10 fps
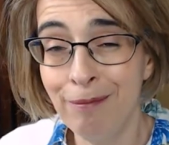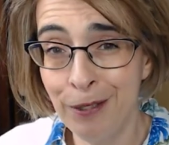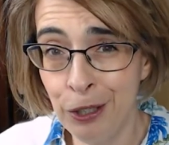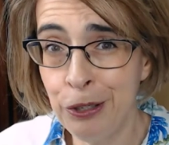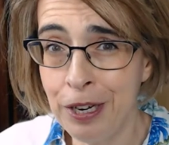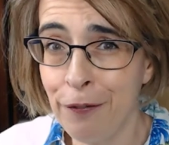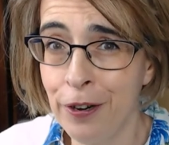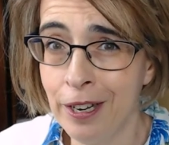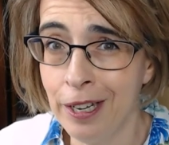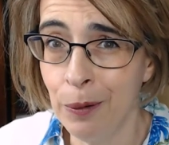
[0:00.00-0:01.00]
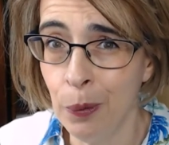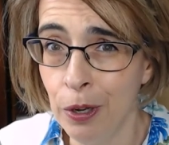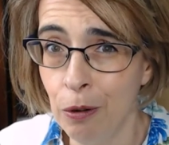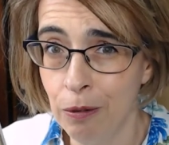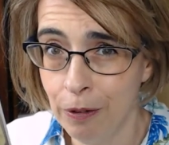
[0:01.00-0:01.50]
you definitely
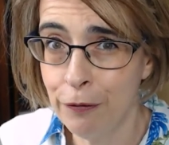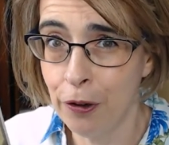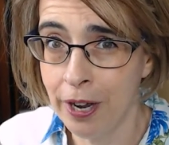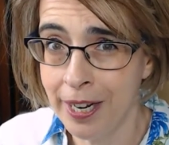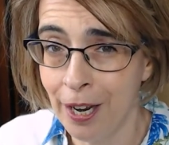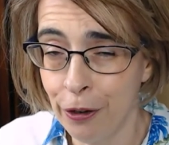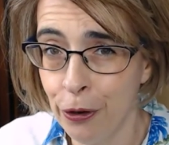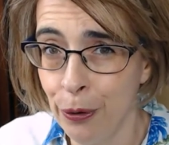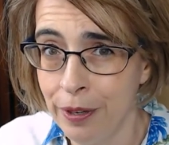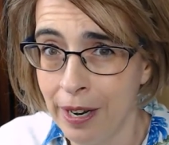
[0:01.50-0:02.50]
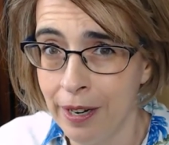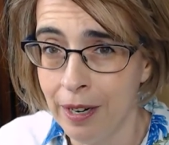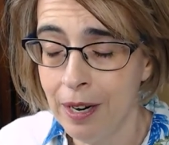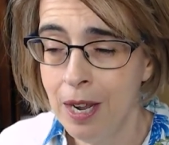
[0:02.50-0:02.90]
will find out who done it.